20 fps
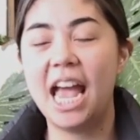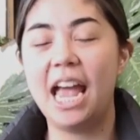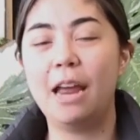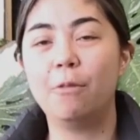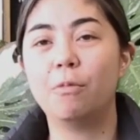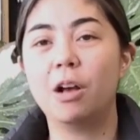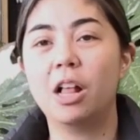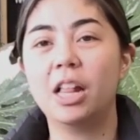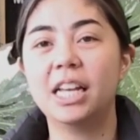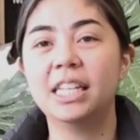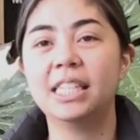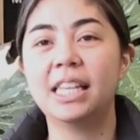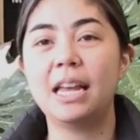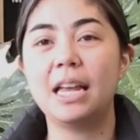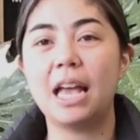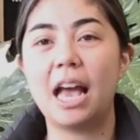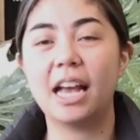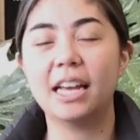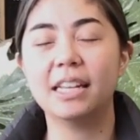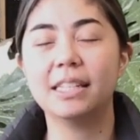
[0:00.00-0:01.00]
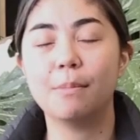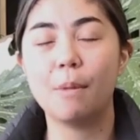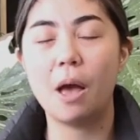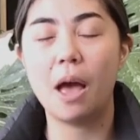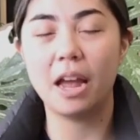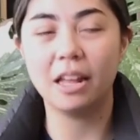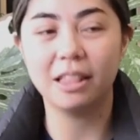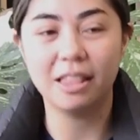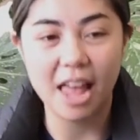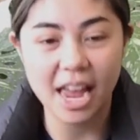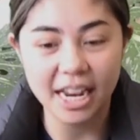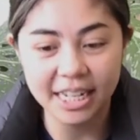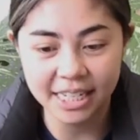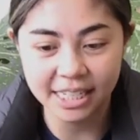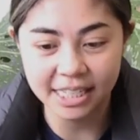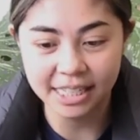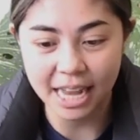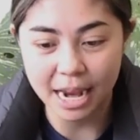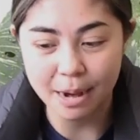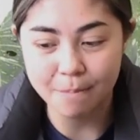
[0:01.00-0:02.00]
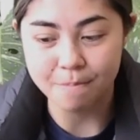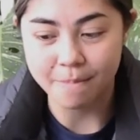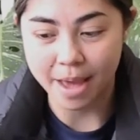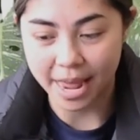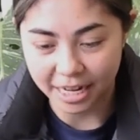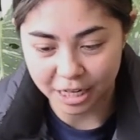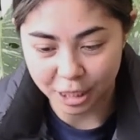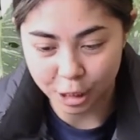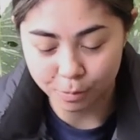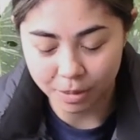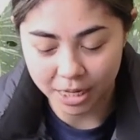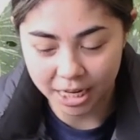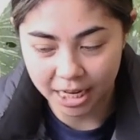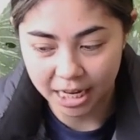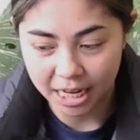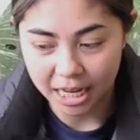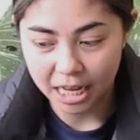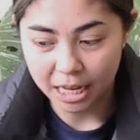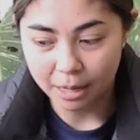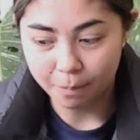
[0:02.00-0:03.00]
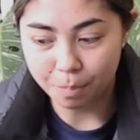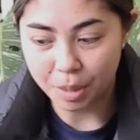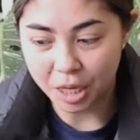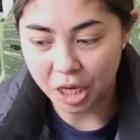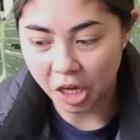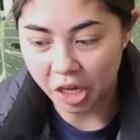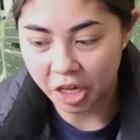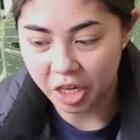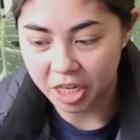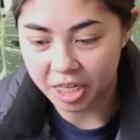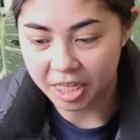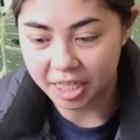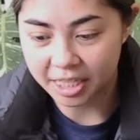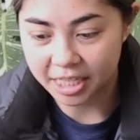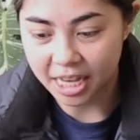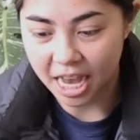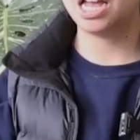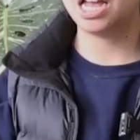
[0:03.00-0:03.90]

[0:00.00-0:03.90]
And while I say, I like to say management because